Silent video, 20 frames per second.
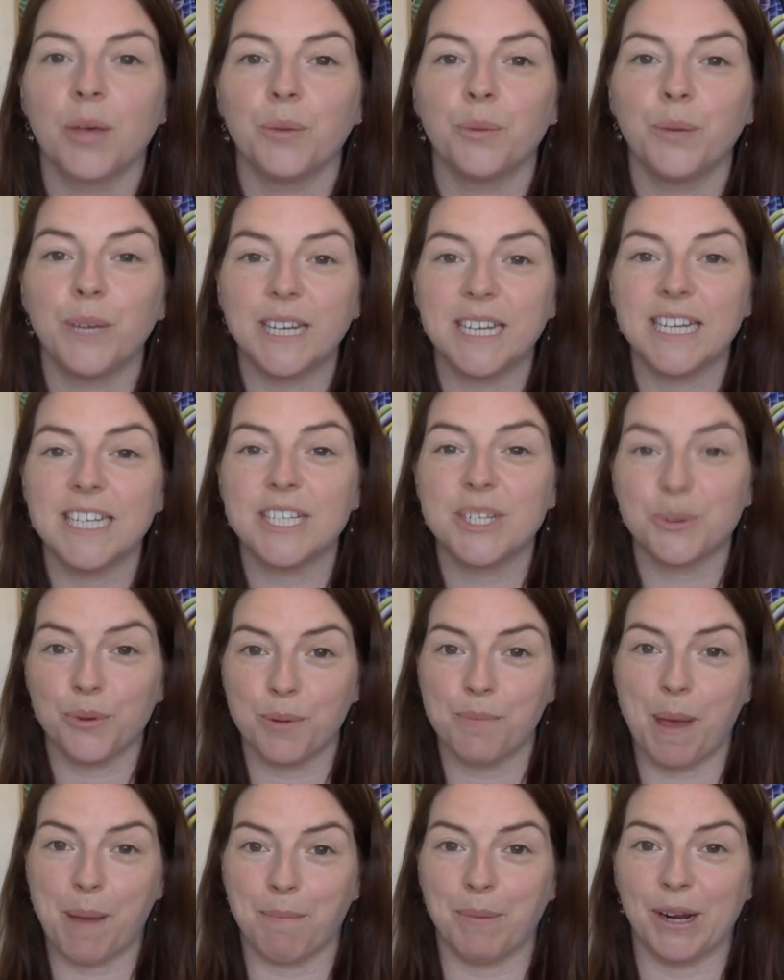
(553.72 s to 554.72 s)
We need to
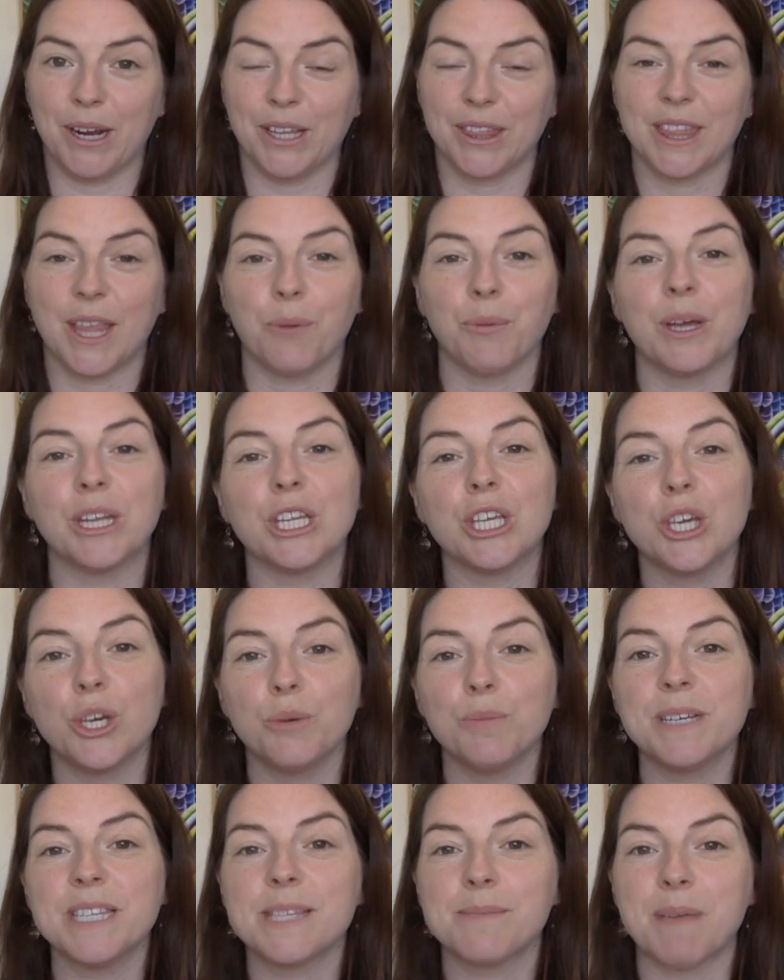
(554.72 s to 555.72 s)
remember that when
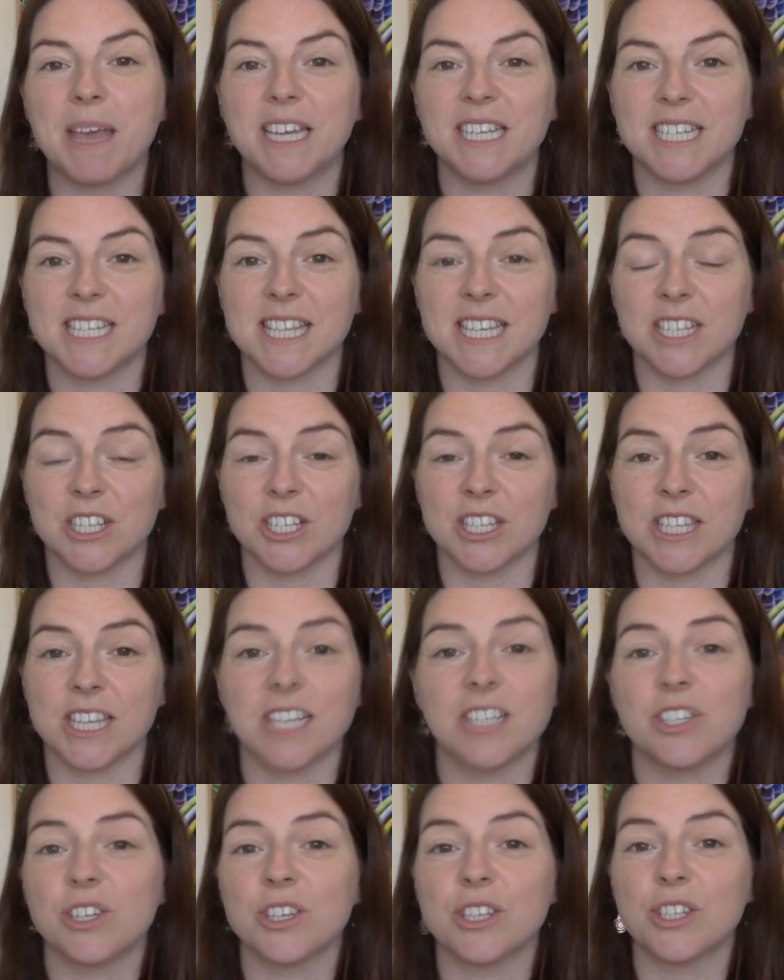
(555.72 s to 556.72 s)
humans make decisions,
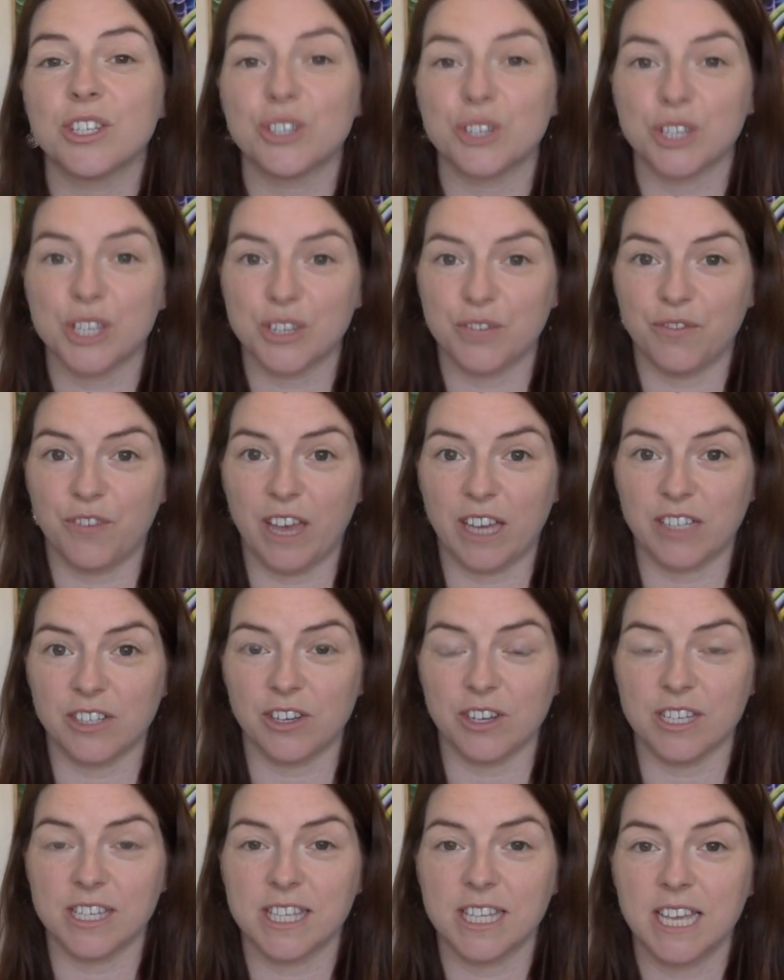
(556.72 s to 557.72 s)
it doesn't just affect
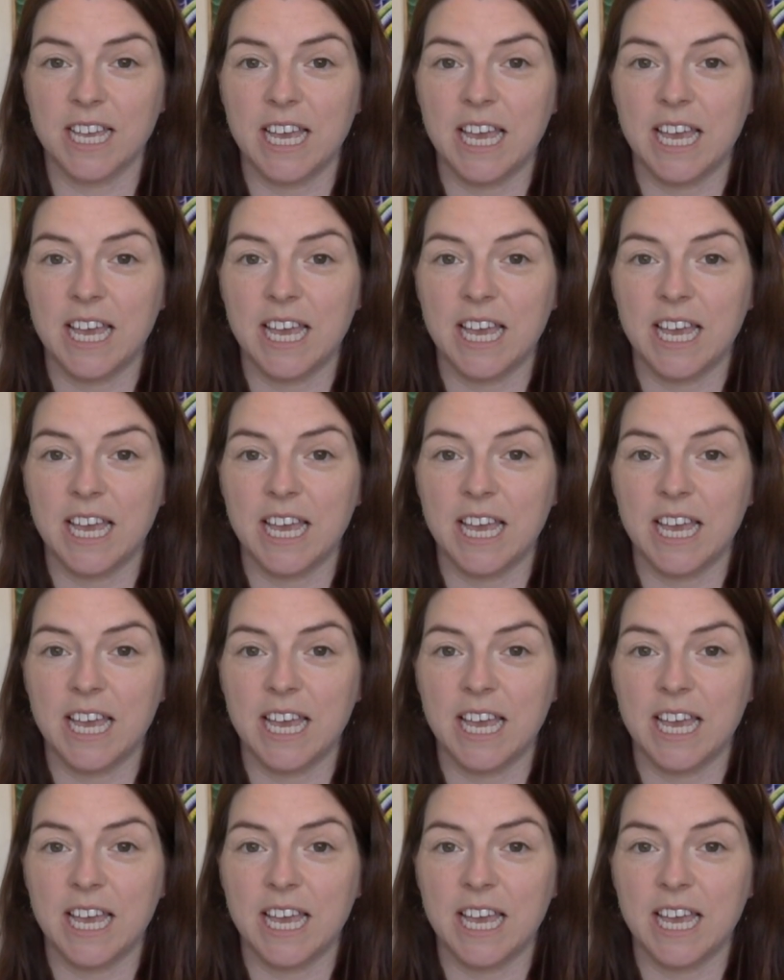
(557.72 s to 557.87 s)
us.